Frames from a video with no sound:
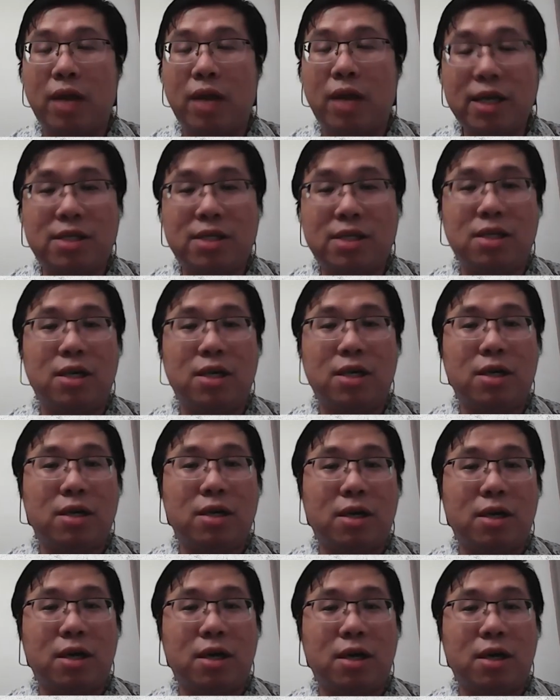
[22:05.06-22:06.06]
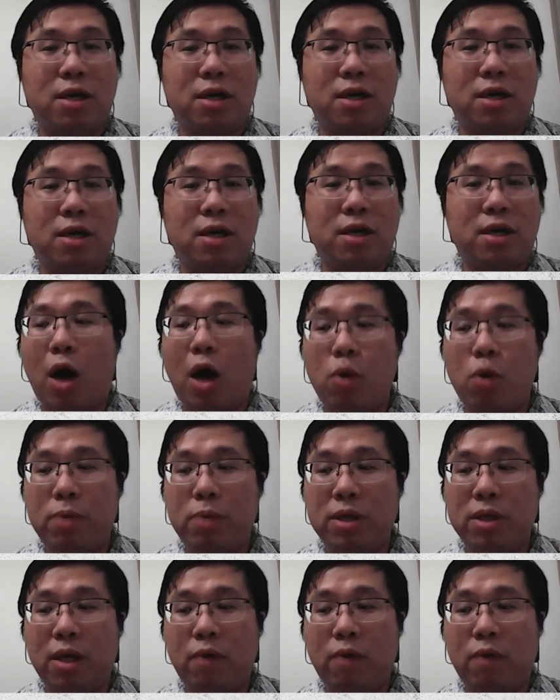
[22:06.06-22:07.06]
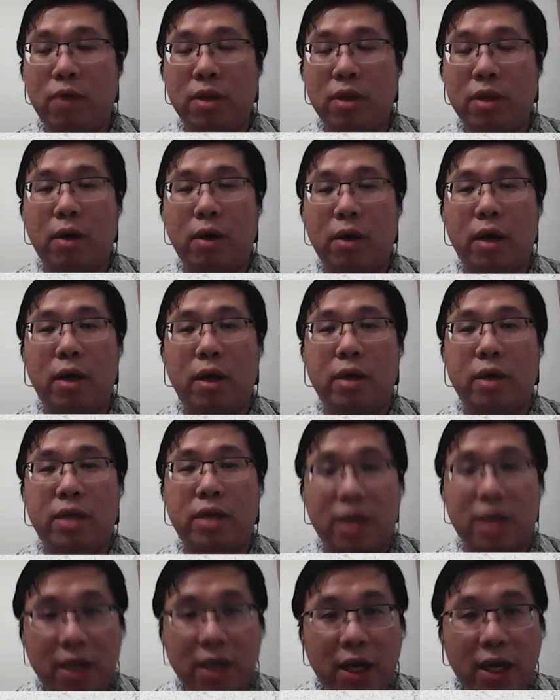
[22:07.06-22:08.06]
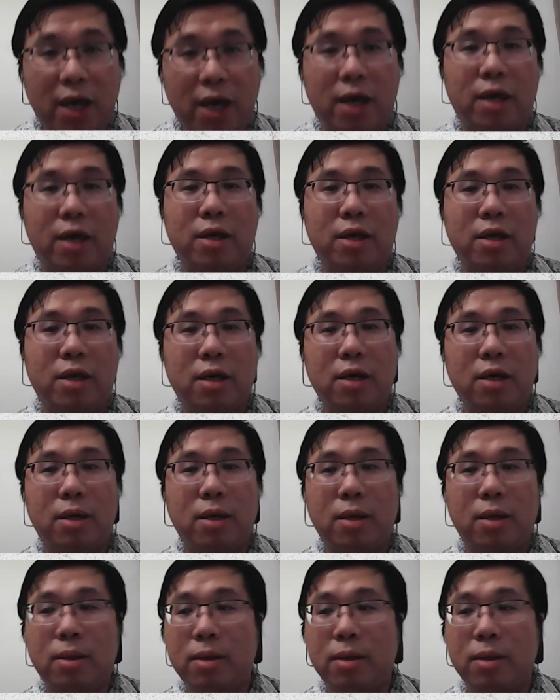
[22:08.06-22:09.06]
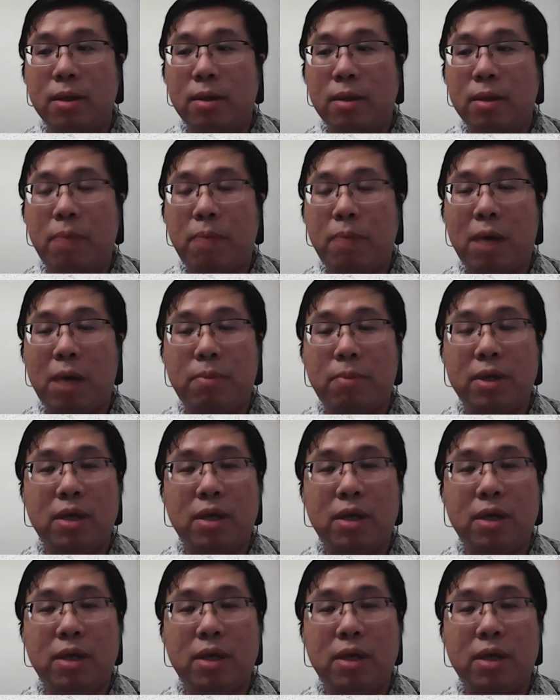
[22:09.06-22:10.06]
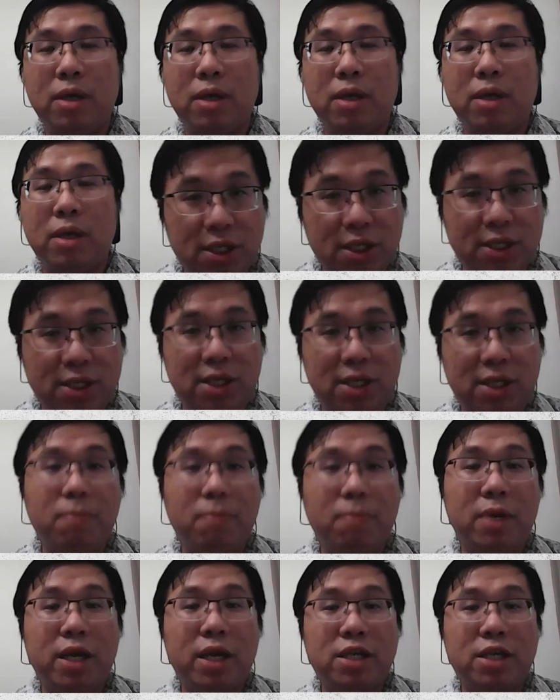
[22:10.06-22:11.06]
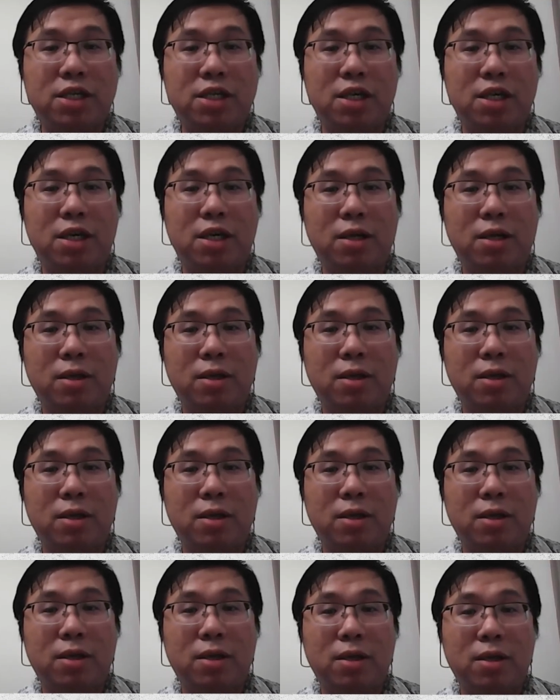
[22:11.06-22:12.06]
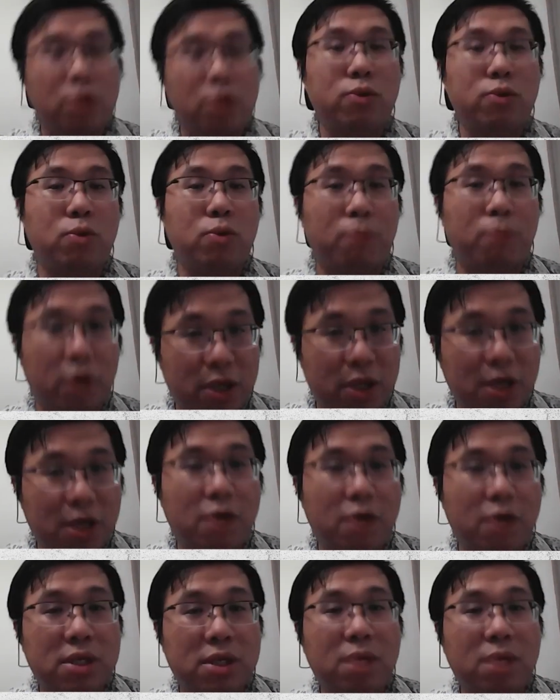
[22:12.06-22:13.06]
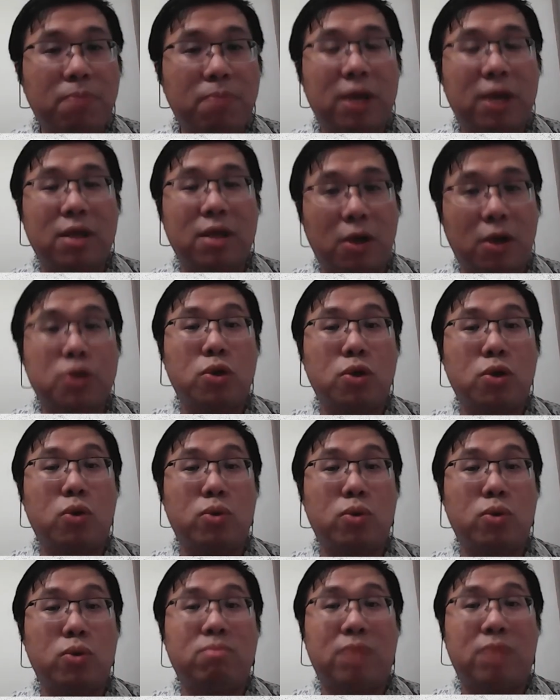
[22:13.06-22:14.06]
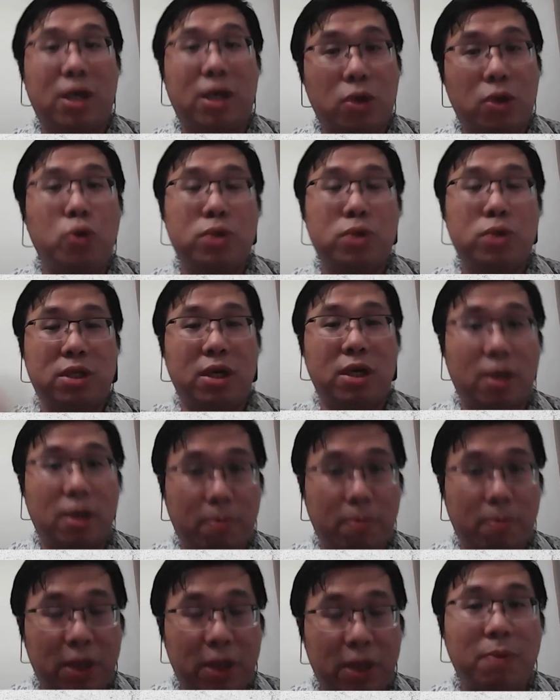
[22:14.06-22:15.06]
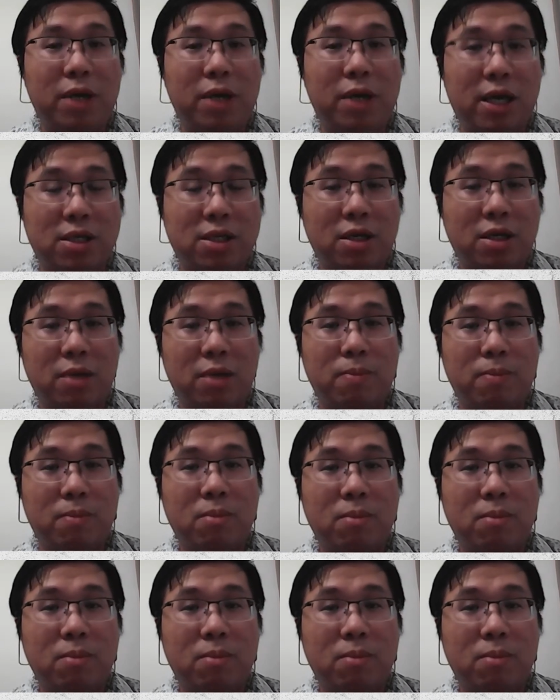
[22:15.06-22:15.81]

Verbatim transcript: the last year, government even declared public emergency in Malaysia, partly due to political reason, but also they use pandemic as a